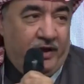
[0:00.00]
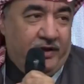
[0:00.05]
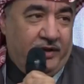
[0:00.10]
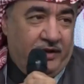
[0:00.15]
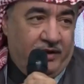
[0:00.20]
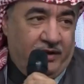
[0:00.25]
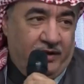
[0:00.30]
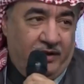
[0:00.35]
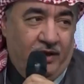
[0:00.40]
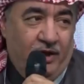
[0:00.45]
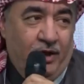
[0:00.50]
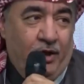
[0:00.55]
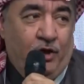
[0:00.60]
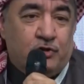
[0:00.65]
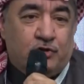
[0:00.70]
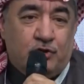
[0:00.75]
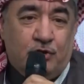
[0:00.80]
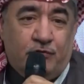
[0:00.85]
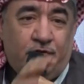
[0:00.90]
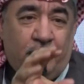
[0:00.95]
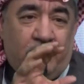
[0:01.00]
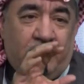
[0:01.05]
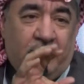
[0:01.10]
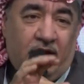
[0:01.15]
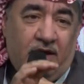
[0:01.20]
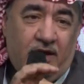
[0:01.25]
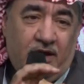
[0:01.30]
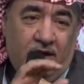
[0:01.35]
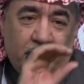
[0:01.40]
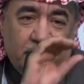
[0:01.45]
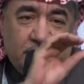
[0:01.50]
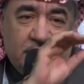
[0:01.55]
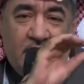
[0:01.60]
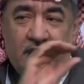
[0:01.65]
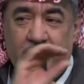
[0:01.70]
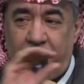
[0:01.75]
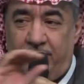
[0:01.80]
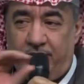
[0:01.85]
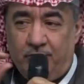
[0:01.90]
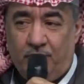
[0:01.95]
is always symmetric,
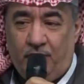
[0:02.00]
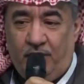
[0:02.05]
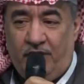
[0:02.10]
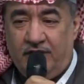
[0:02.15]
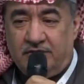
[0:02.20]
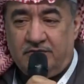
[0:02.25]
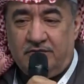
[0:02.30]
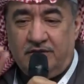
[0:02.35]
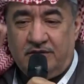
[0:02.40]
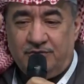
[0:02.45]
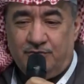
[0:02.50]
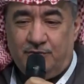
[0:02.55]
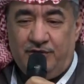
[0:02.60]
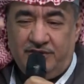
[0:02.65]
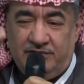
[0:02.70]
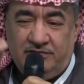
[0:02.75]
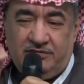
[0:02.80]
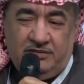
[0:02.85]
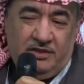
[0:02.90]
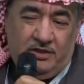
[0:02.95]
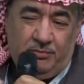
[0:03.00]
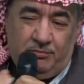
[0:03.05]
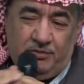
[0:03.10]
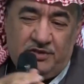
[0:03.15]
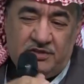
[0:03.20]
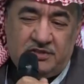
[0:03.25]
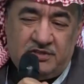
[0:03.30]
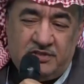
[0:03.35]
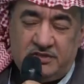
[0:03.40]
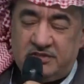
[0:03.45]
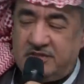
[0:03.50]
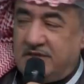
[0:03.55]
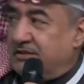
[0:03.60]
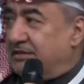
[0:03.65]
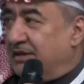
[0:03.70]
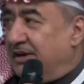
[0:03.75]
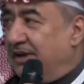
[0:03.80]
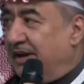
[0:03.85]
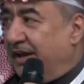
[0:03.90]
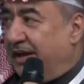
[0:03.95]
and you make sure that
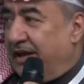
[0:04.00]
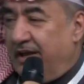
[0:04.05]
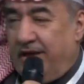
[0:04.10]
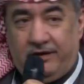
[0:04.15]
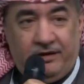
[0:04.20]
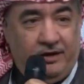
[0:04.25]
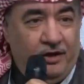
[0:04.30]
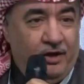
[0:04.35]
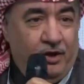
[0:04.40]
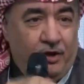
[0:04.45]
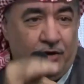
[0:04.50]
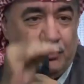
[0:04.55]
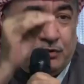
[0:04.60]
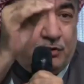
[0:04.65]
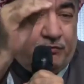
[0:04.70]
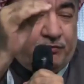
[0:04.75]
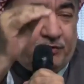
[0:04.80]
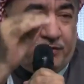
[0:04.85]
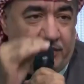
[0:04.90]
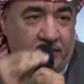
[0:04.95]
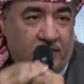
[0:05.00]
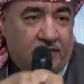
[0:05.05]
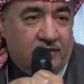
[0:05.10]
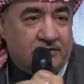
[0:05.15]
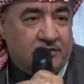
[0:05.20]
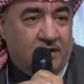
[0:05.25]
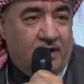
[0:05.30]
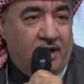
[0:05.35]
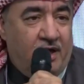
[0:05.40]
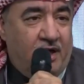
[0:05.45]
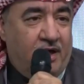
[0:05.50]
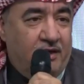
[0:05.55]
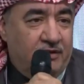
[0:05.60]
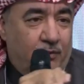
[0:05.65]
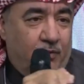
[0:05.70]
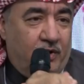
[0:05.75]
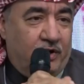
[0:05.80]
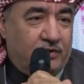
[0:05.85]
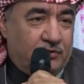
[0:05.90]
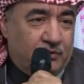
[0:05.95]
the word is always
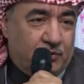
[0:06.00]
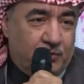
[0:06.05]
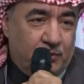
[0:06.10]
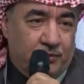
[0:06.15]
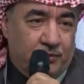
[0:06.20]
specified.